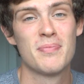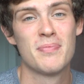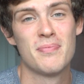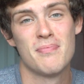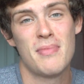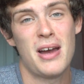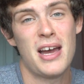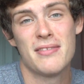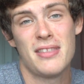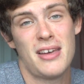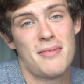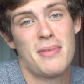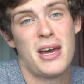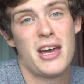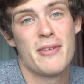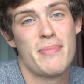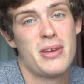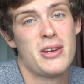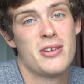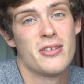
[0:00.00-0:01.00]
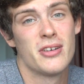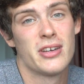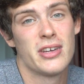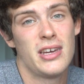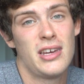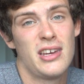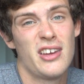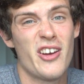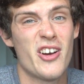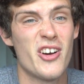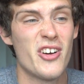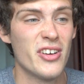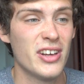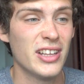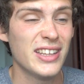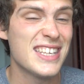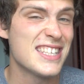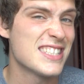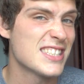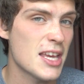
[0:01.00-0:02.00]
might have been okay, or at
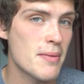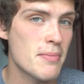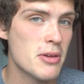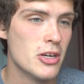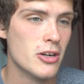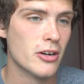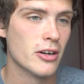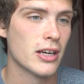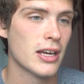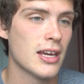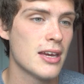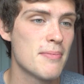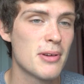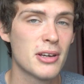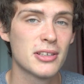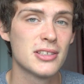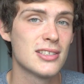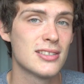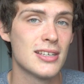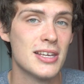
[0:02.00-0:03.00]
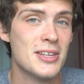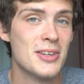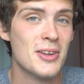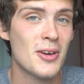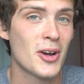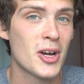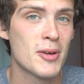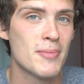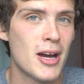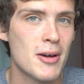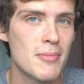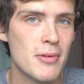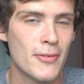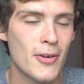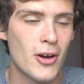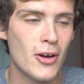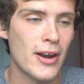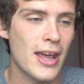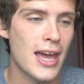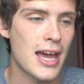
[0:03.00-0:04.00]
least semi-okay, because it's not come out
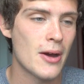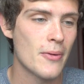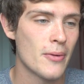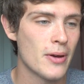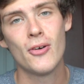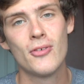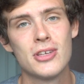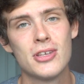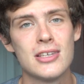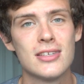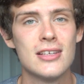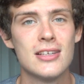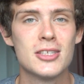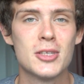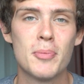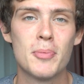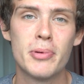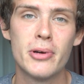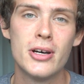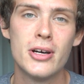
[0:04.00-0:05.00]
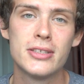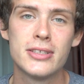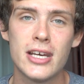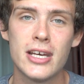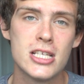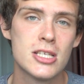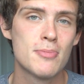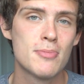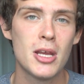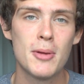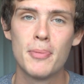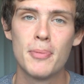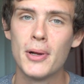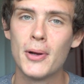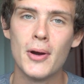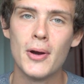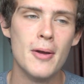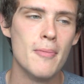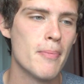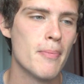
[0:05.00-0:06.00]
before now. Obviously, since the protests, people are
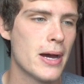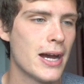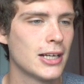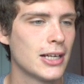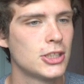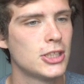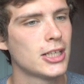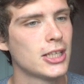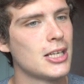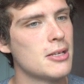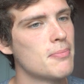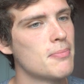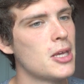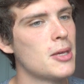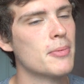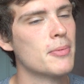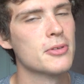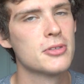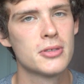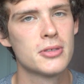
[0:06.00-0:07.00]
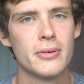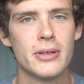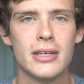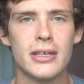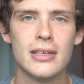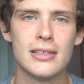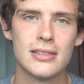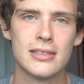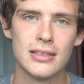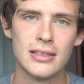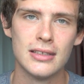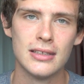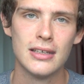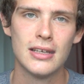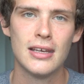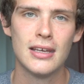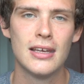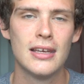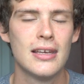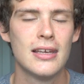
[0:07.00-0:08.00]
going back, checking people's tweets, and
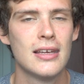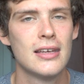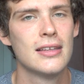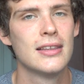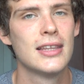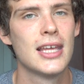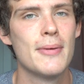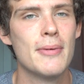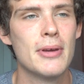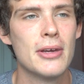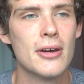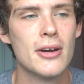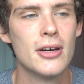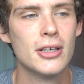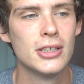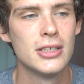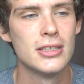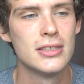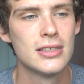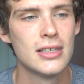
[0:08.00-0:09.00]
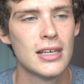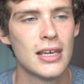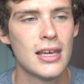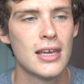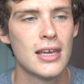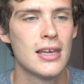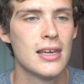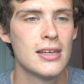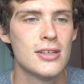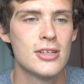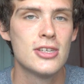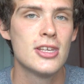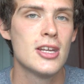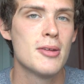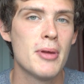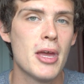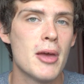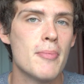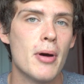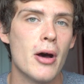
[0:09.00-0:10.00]
there we go. She's in a
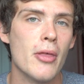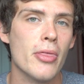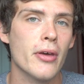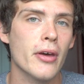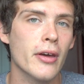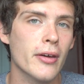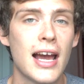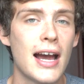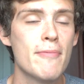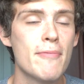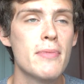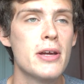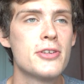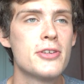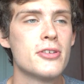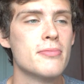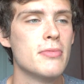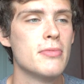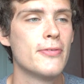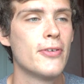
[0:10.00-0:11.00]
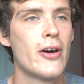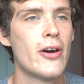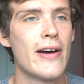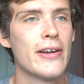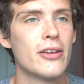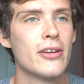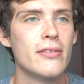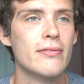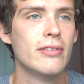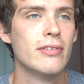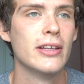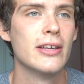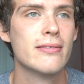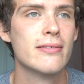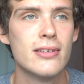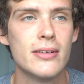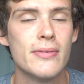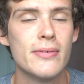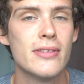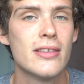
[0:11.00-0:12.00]
bit of bother. I've mentioned before, I don't really
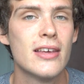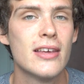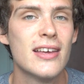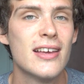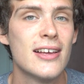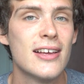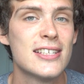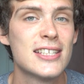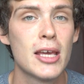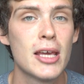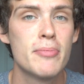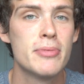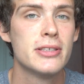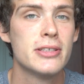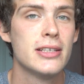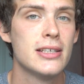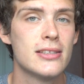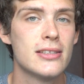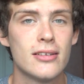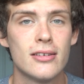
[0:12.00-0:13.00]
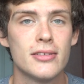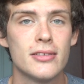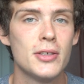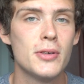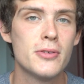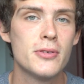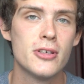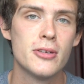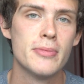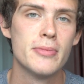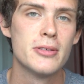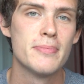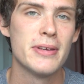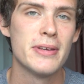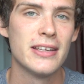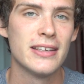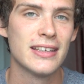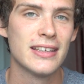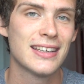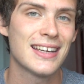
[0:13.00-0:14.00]
agree with celebrities or YouTubers
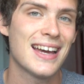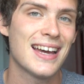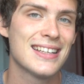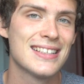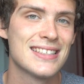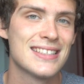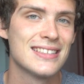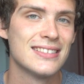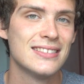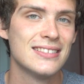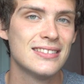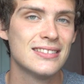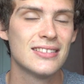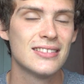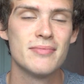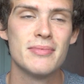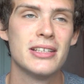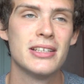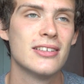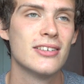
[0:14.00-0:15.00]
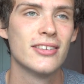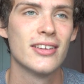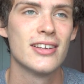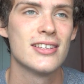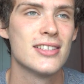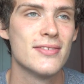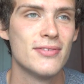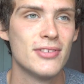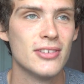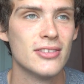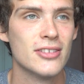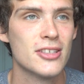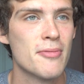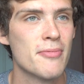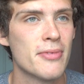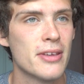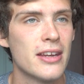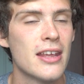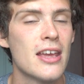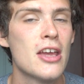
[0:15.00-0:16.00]
being cancelled. I mean, unless they've done
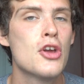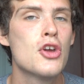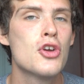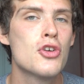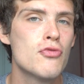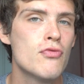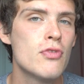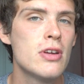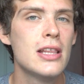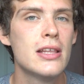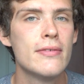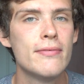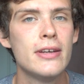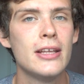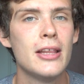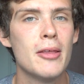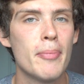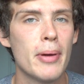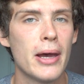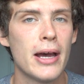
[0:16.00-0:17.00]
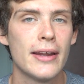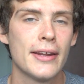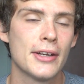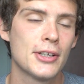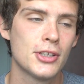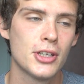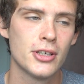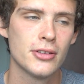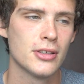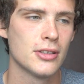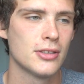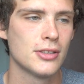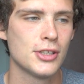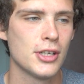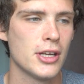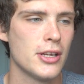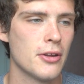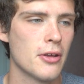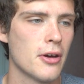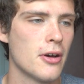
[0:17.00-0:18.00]
something really, really bad. I showed the
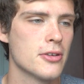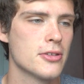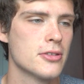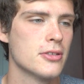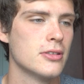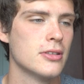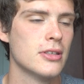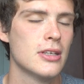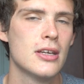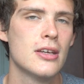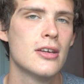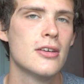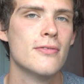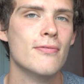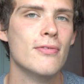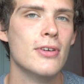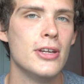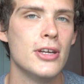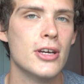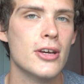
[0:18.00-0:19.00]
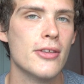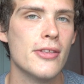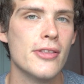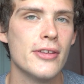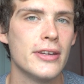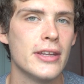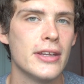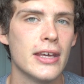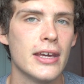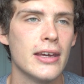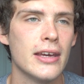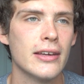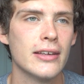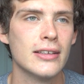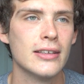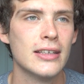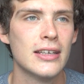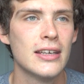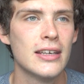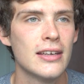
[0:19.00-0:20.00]
Shane Dawson video the other day,
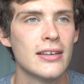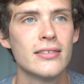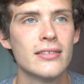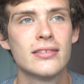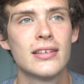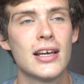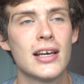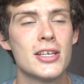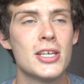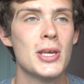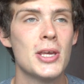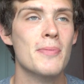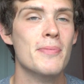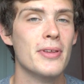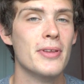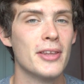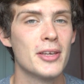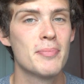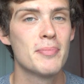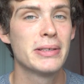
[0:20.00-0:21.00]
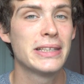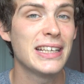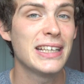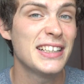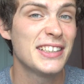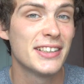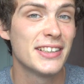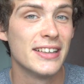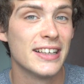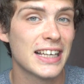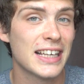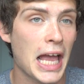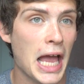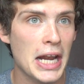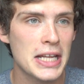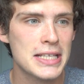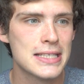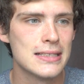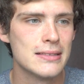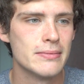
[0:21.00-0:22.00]
and that's something that's potential
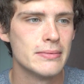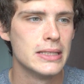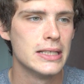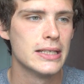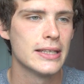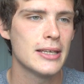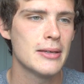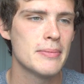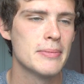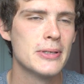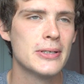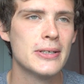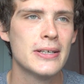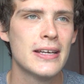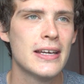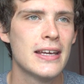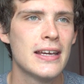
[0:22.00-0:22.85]
cancel-worthy, but